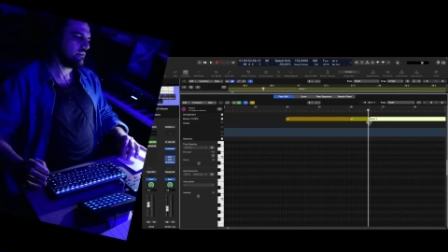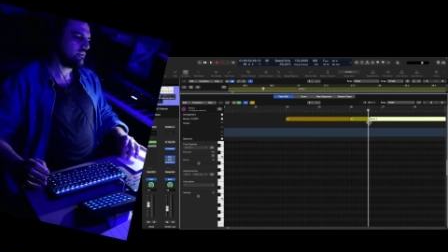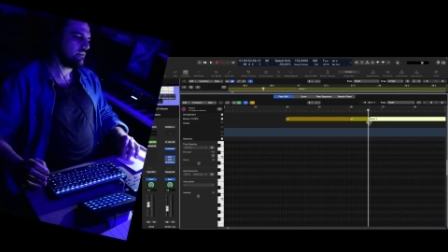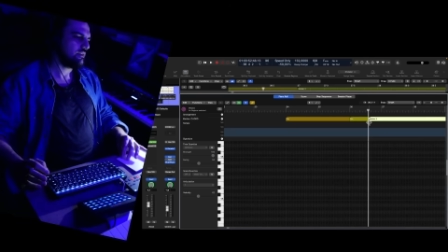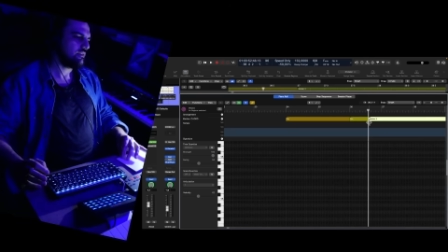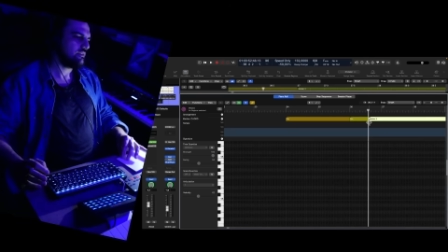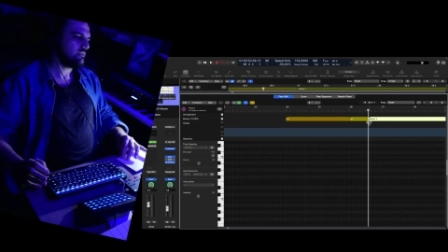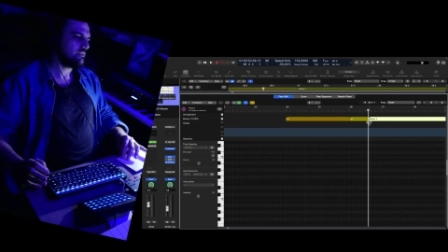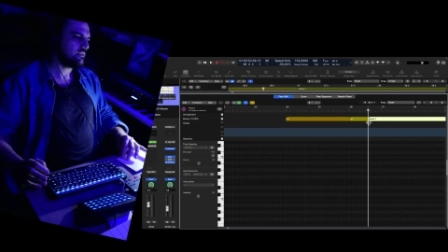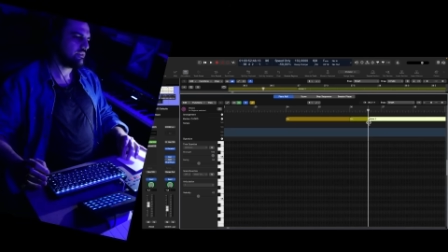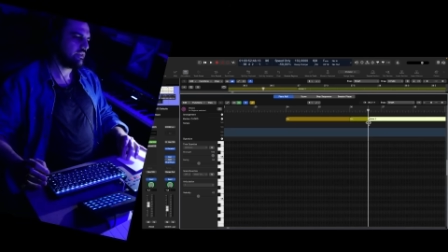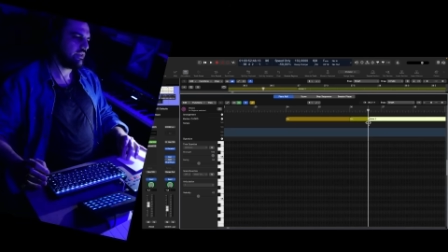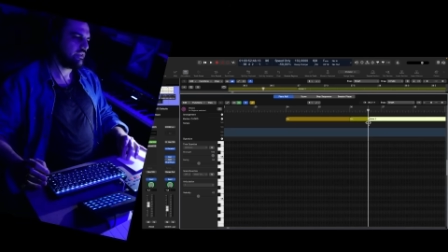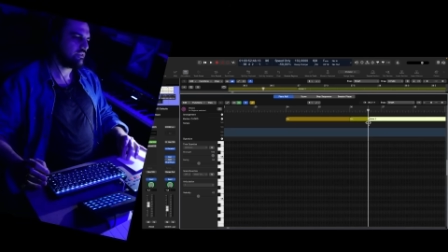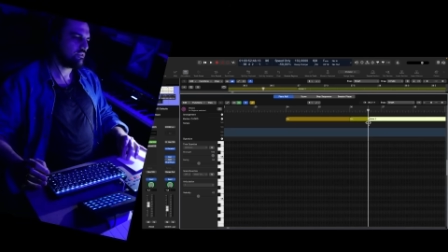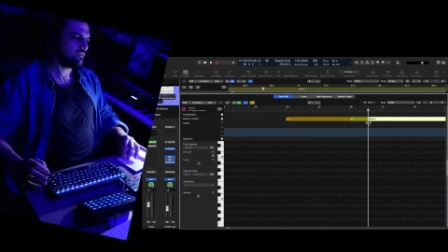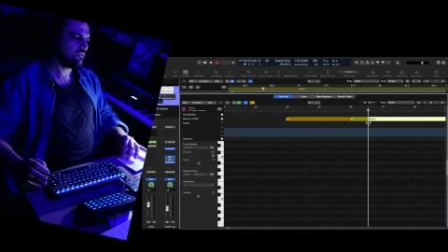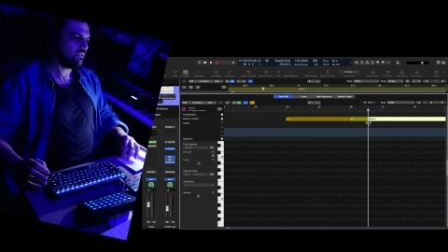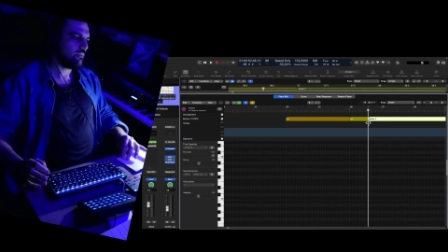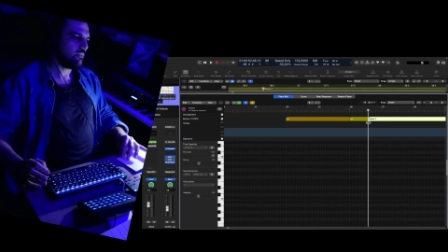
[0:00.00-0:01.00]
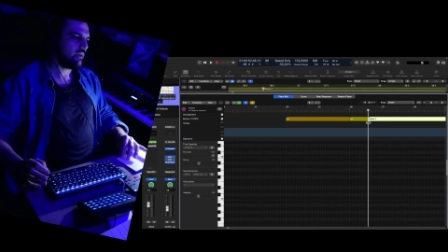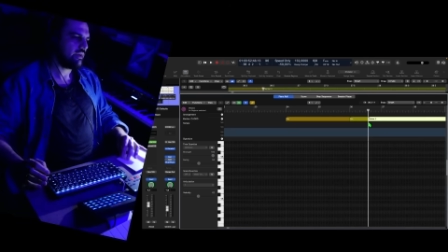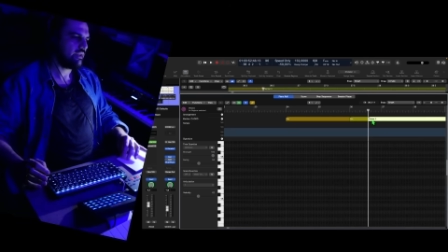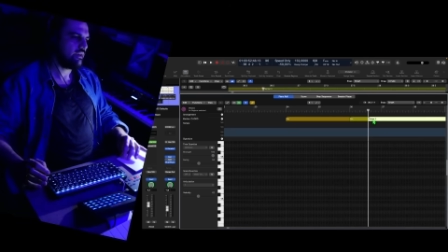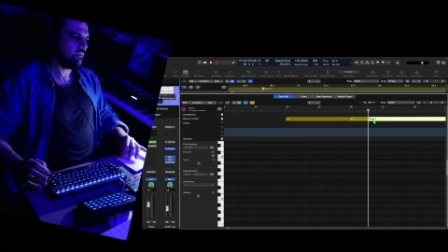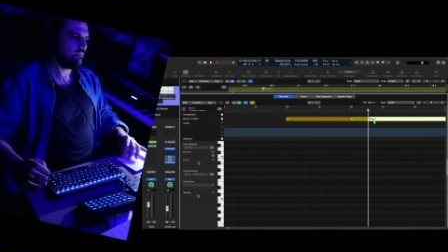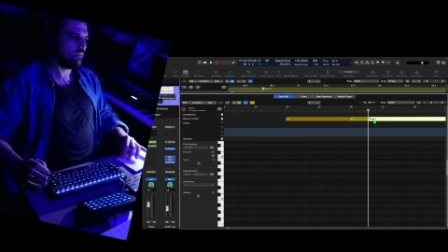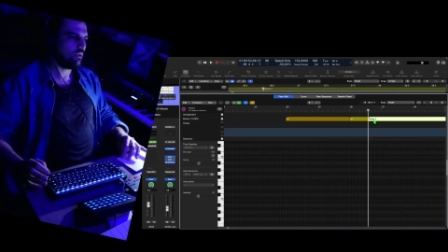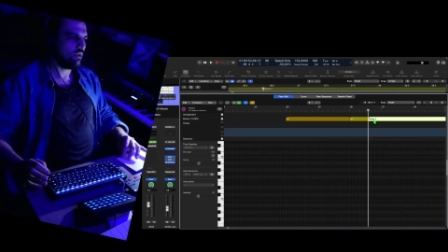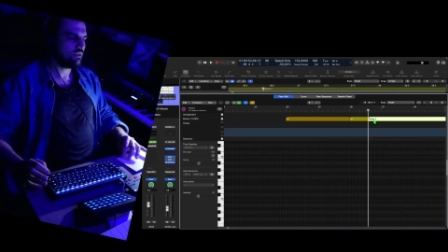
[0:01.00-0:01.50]
indicator for my
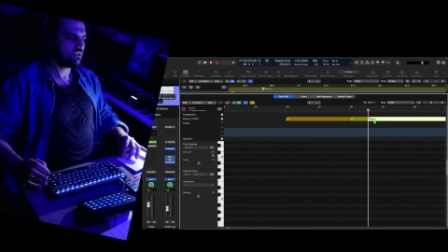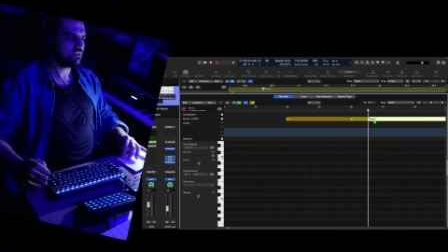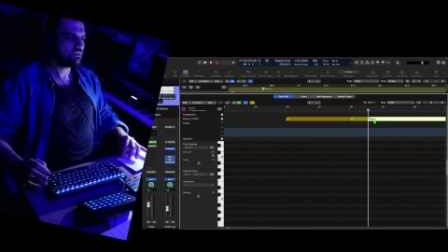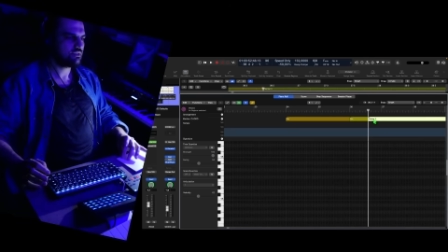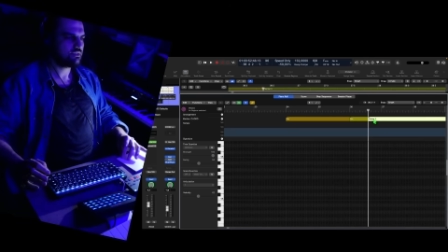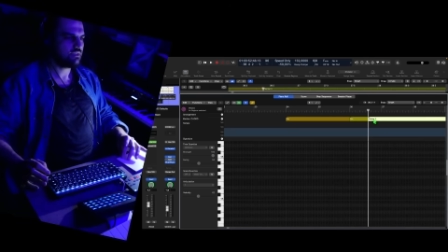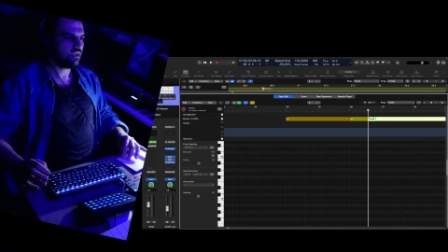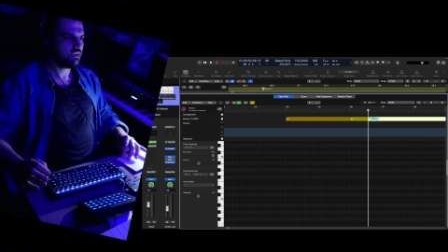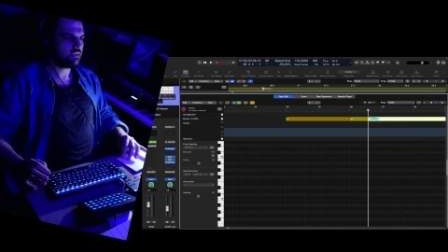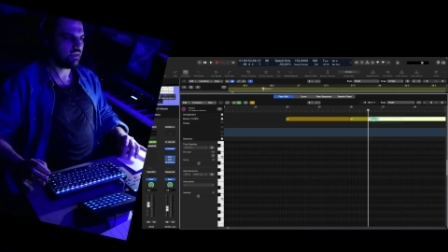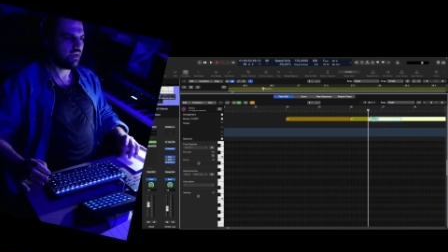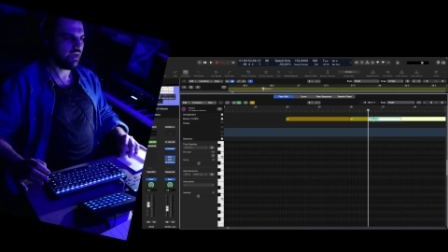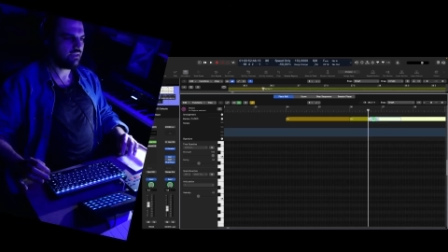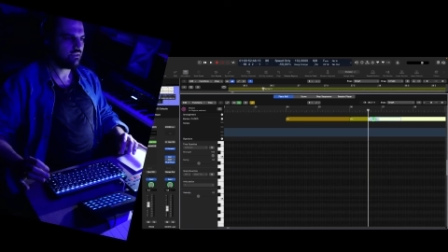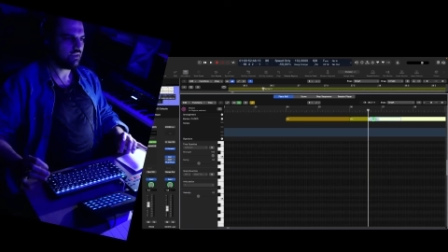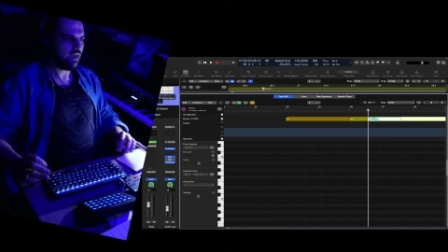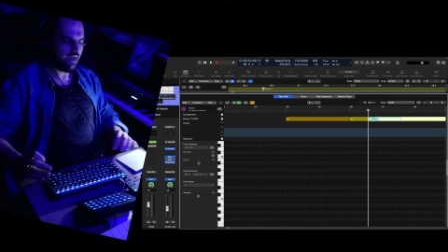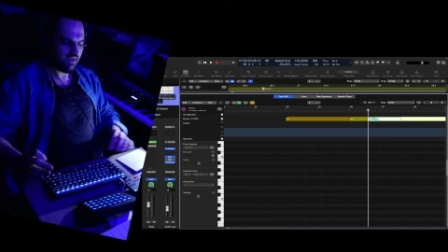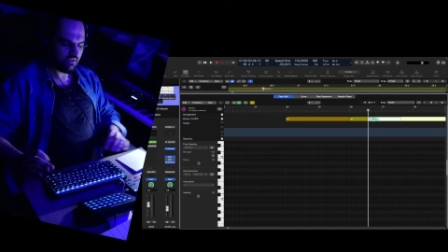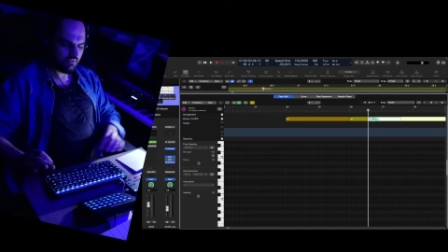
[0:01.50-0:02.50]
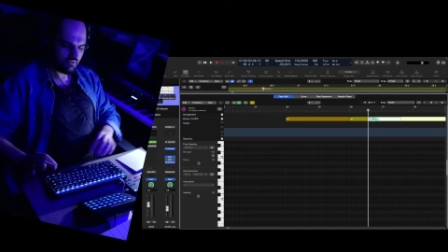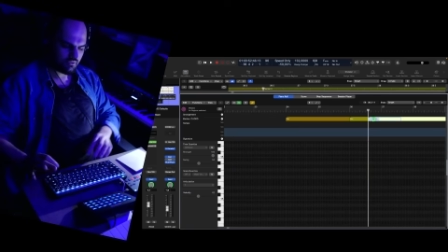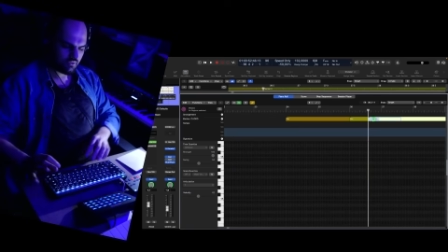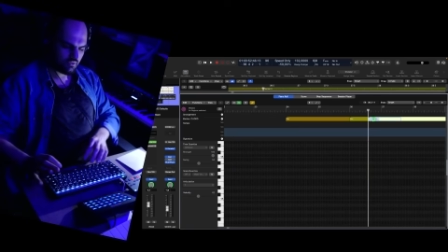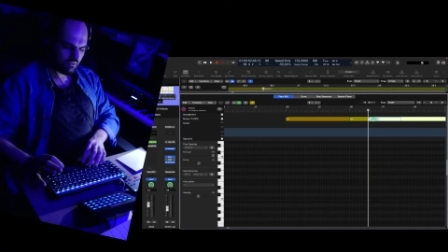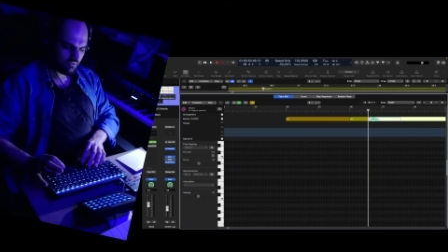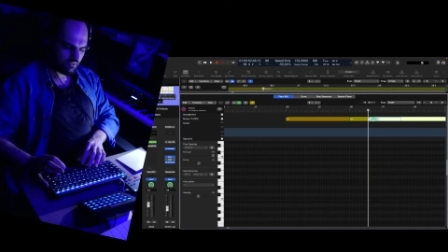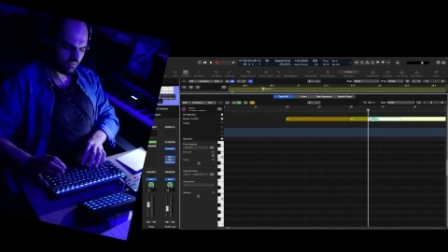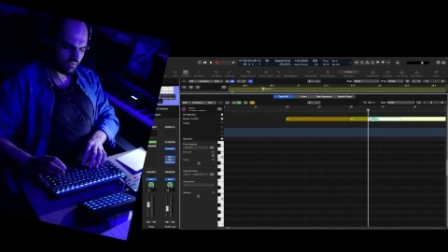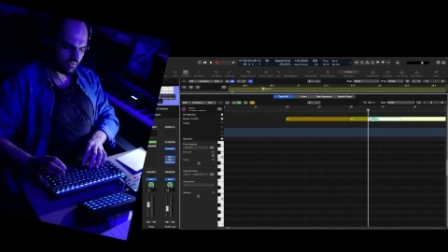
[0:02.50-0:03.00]
hypothesis that I don't
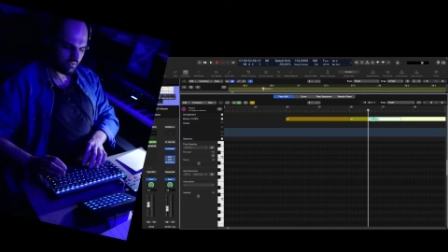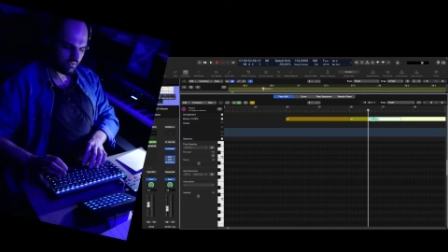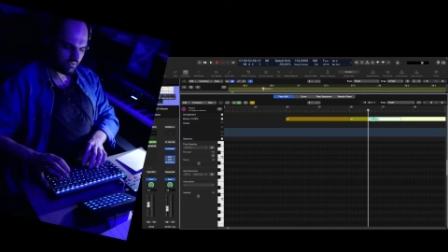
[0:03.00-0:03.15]
know